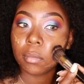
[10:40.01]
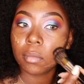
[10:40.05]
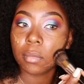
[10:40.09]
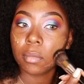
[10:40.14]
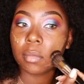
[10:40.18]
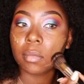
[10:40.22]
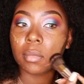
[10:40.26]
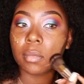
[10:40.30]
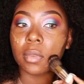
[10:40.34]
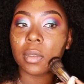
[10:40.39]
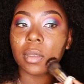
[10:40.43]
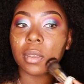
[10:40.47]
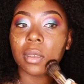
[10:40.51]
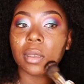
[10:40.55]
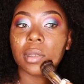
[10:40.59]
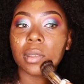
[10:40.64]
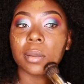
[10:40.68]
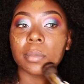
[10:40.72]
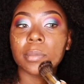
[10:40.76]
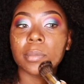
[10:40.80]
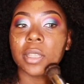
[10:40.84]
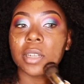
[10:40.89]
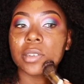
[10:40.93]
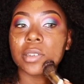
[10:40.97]
you know, as a
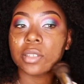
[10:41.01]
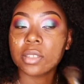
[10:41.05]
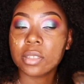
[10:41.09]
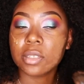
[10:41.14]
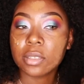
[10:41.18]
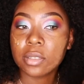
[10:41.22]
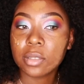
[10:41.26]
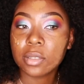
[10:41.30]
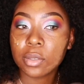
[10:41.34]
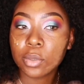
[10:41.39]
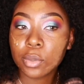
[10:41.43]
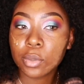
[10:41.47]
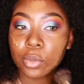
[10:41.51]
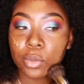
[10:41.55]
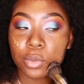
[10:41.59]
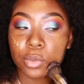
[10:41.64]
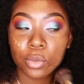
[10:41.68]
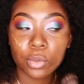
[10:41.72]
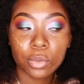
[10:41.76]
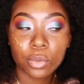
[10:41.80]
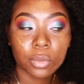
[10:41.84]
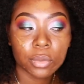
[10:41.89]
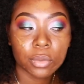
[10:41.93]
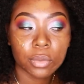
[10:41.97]
makeup artist you need to learn how
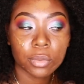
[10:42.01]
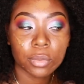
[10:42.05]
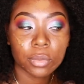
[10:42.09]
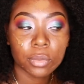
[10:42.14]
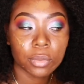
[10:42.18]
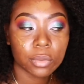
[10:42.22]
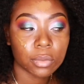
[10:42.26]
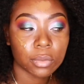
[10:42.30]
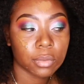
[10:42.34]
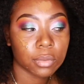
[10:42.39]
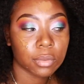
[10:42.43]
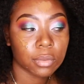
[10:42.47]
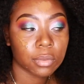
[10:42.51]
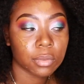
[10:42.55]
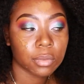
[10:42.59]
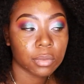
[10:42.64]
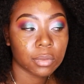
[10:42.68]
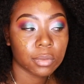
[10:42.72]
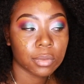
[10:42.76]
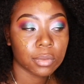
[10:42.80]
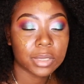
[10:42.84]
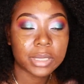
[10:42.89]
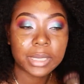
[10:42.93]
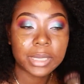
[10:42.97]
to adjust, and
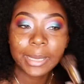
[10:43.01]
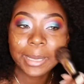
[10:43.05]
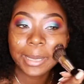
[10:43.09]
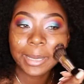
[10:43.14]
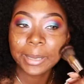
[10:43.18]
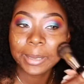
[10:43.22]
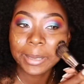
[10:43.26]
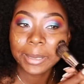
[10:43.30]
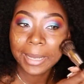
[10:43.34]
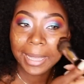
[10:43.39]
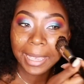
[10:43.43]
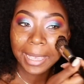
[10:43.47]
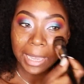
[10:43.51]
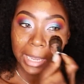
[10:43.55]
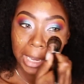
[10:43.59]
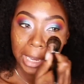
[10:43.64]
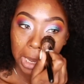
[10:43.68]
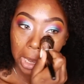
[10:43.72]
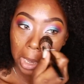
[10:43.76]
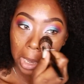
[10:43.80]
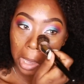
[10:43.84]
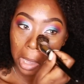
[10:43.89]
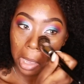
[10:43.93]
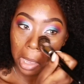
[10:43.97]
clearly you can see like this
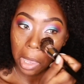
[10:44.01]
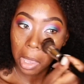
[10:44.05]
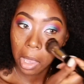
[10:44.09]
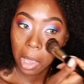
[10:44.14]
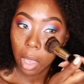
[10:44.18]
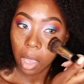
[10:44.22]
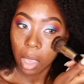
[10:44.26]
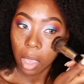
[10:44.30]
foundation